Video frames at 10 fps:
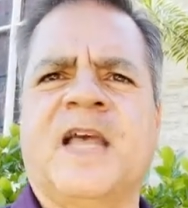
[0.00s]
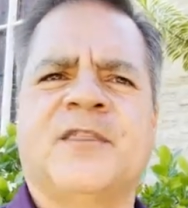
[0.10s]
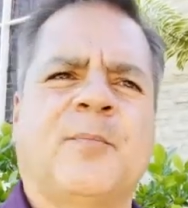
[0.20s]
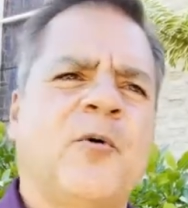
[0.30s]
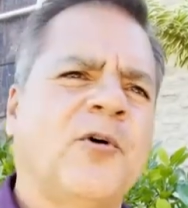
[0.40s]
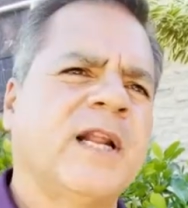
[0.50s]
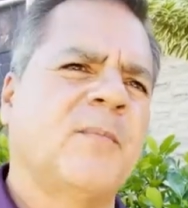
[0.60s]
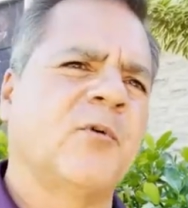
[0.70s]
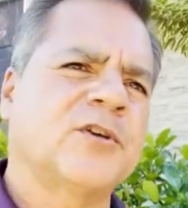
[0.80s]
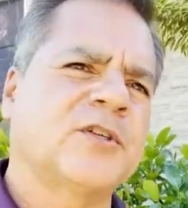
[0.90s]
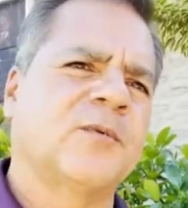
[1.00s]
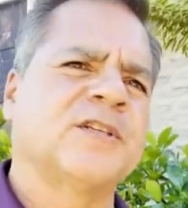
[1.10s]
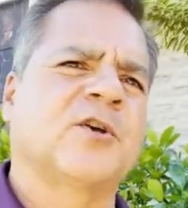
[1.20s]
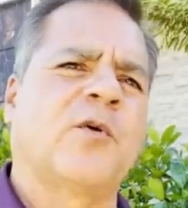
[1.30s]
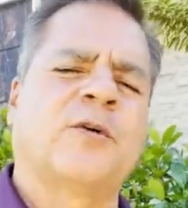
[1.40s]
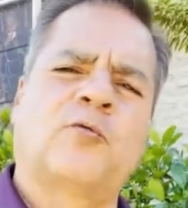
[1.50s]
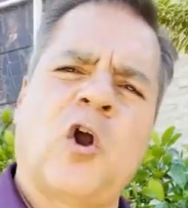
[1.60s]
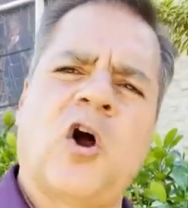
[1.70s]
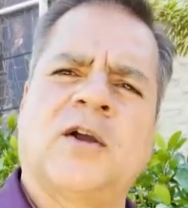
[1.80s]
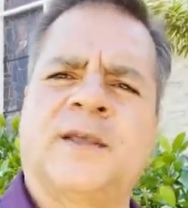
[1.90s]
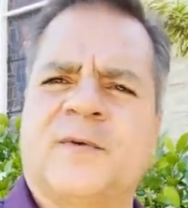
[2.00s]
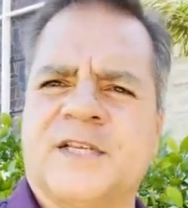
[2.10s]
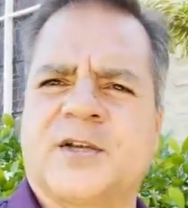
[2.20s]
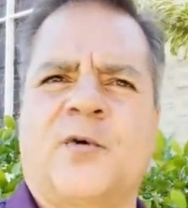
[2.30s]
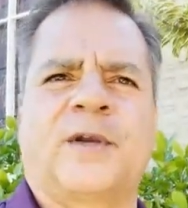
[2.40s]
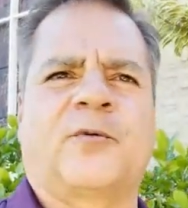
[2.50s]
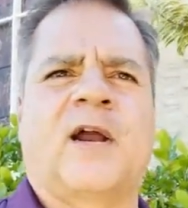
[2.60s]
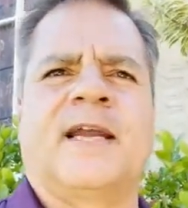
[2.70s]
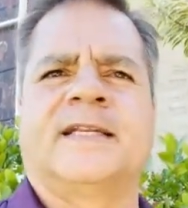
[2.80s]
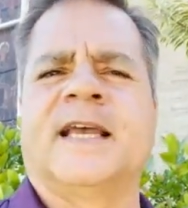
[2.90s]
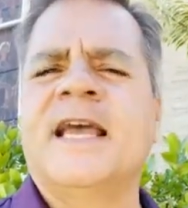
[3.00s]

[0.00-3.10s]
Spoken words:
They'll point out more so what is going wrong than what is going right.